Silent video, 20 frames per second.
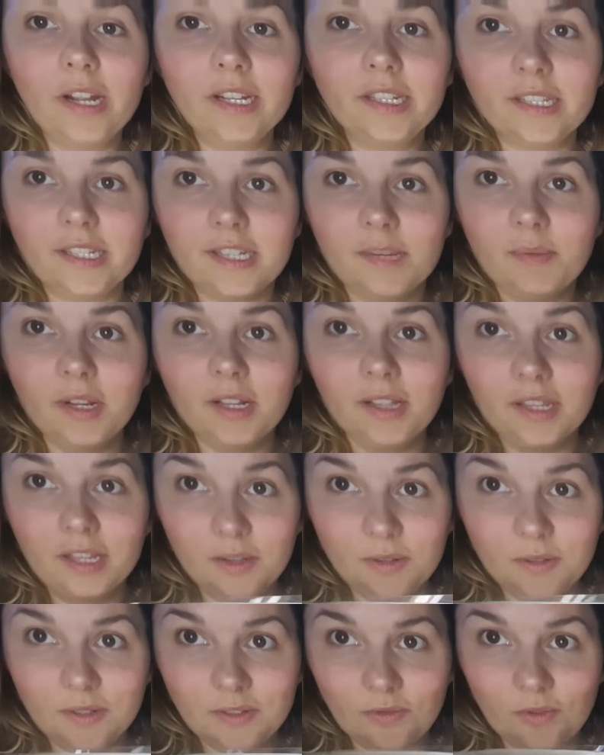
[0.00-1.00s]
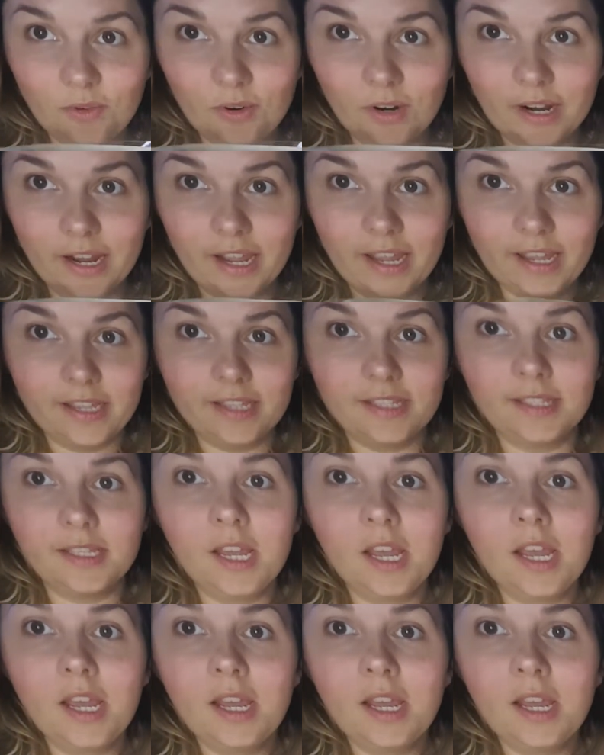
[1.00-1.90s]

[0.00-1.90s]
it's typically used for is